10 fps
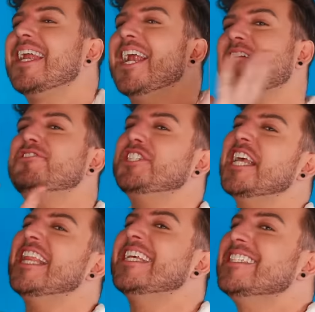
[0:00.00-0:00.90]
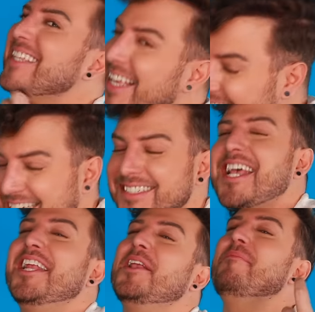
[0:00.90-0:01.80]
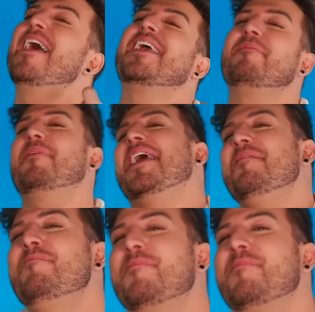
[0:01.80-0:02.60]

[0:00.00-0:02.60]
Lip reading: enough shillings to continue playing